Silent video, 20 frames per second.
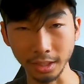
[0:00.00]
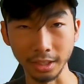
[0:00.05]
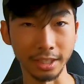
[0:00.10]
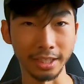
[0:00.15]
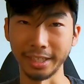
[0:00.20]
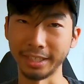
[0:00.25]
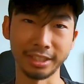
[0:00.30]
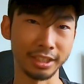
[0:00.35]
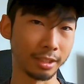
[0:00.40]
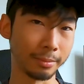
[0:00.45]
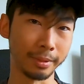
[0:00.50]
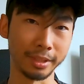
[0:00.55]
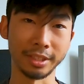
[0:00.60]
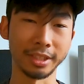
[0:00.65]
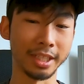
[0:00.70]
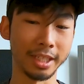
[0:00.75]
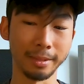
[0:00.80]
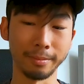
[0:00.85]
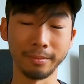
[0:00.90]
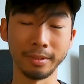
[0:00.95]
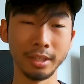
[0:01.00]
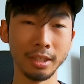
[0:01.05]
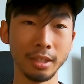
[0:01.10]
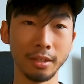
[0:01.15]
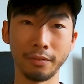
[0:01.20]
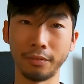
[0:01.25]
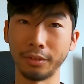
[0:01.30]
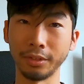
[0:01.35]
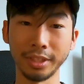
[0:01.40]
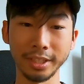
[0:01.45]
And it's going to be the same
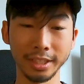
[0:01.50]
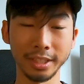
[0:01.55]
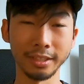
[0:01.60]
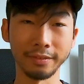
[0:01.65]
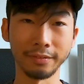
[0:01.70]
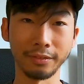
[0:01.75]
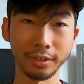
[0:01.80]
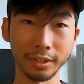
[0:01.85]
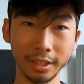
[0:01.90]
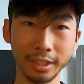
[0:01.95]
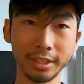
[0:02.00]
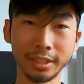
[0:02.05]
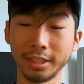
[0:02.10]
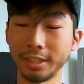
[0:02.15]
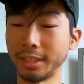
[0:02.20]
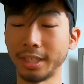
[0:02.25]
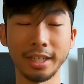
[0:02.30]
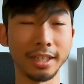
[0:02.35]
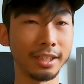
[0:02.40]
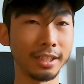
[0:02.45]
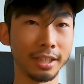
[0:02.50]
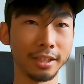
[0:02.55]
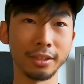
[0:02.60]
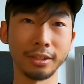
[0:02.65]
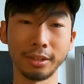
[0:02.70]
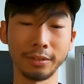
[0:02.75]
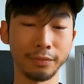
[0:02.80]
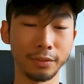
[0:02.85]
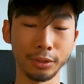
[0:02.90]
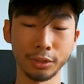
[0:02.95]
for this and any
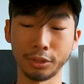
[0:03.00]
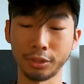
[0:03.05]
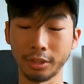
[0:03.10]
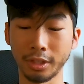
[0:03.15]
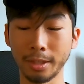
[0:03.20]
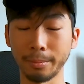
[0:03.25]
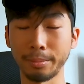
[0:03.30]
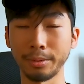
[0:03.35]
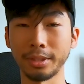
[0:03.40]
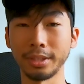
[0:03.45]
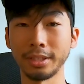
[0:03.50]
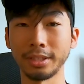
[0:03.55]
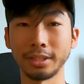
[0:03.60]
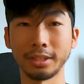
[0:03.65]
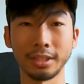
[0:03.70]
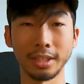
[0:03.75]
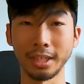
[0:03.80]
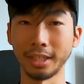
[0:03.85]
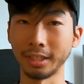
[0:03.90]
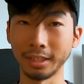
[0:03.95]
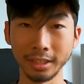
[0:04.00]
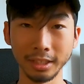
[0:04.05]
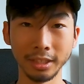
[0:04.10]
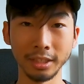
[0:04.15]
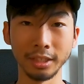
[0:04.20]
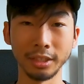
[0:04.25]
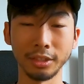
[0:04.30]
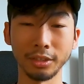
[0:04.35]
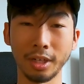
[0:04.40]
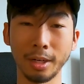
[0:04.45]
other future companies that,
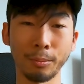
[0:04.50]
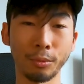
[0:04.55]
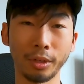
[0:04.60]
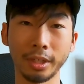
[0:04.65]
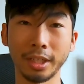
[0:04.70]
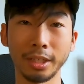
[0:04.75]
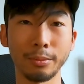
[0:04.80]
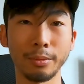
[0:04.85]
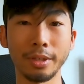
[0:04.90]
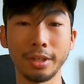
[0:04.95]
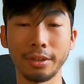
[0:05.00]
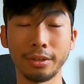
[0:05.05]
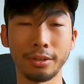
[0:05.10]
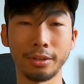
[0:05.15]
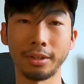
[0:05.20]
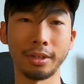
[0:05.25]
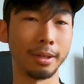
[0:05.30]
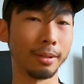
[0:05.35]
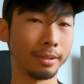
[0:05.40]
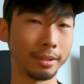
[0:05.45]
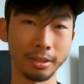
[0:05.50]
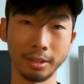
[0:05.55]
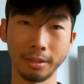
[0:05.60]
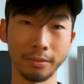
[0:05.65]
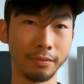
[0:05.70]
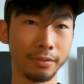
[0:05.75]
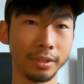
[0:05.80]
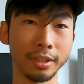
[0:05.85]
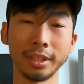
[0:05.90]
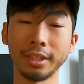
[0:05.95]
you know, I'm working with or, you know,
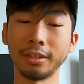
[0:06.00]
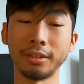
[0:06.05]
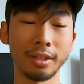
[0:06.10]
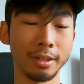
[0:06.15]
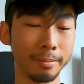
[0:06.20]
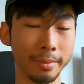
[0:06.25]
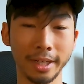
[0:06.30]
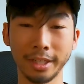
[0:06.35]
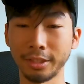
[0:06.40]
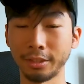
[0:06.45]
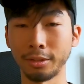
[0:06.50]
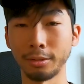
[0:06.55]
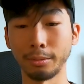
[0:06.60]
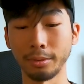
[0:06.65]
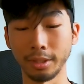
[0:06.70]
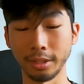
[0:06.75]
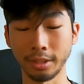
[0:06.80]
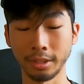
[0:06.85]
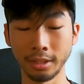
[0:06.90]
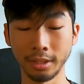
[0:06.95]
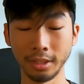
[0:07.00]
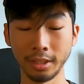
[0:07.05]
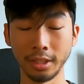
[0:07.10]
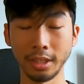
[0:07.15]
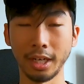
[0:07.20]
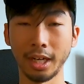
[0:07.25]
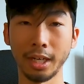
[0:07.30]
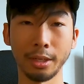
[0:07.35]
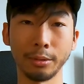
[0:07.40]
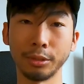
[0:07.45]
affiliate or ambassador with.
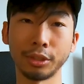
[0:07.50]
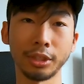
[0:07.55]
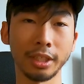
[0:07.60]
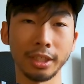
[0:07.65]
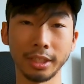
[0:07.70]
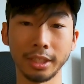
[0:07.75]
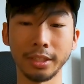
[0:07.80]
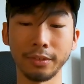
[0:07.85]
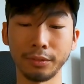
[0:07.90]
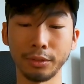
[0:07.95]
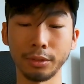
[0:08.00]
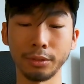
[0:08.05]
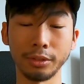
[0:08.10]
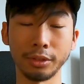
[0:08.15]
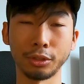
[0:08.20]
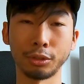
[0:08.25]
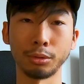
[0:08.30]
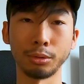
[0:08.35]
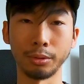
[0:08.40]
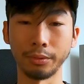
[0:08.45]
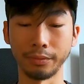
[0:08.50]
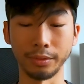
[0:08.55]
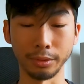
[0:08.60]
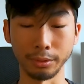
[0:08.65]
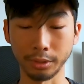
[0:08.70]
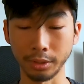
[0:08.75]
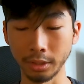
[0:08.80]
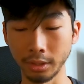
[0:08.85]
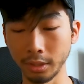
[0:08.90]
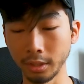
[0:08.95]
I always try to give you the true
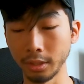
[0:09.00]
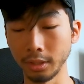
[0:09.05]
reviews.